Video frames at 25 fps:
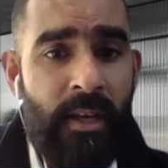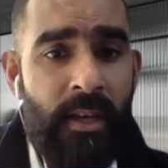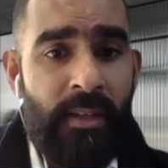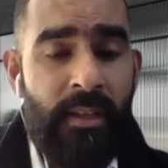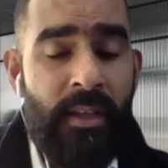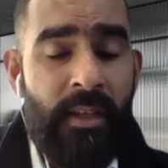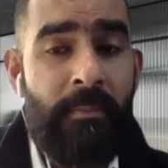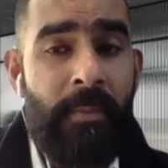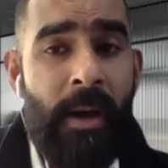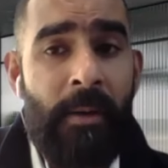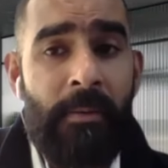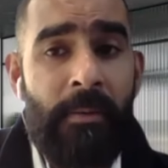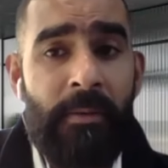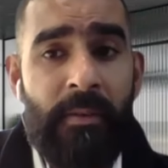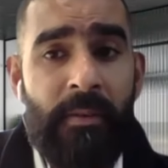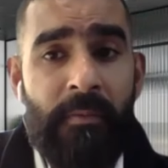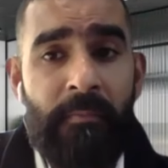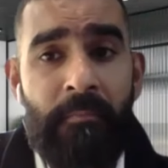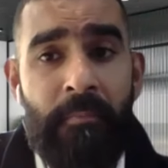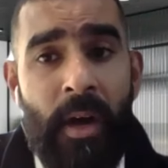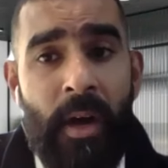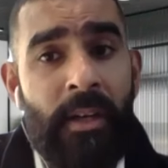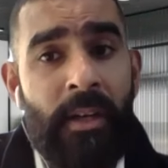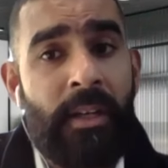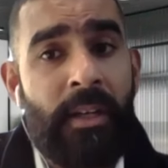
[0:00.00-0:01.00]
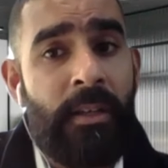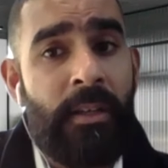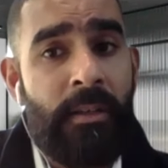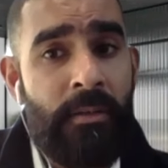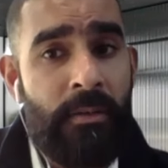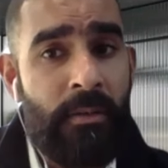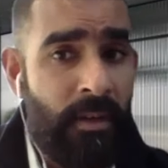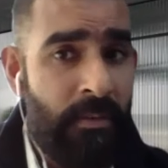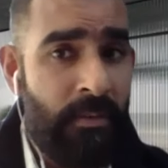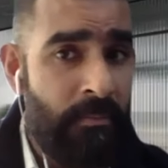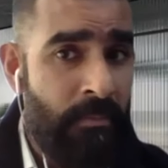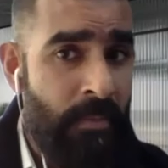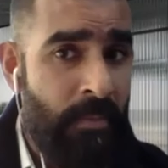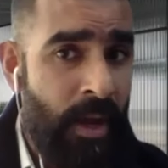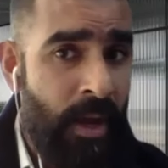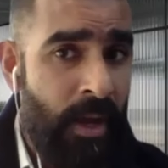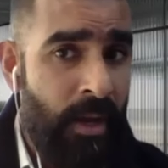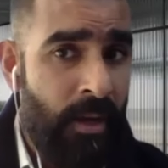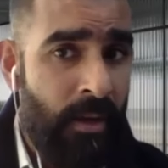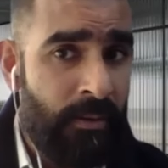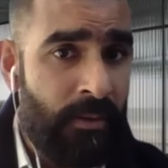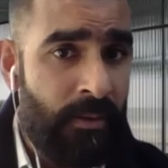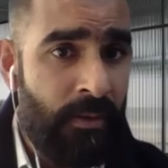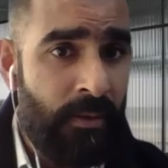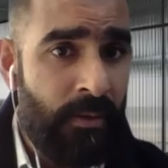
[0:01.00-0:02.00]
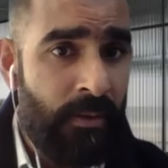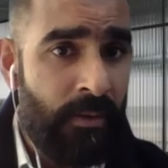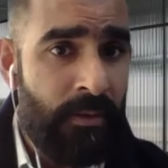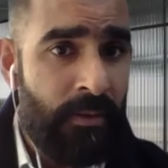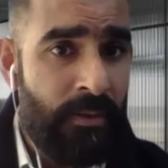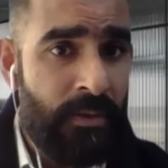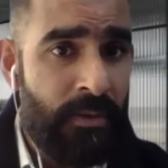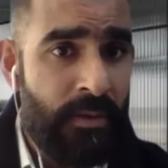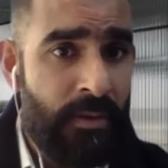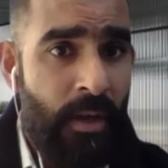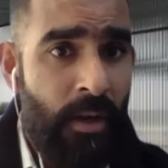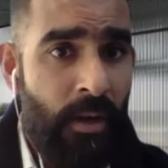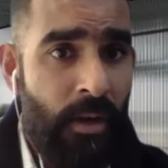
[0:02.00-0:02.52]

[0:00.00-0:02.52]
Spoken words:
the amount of money you can make on those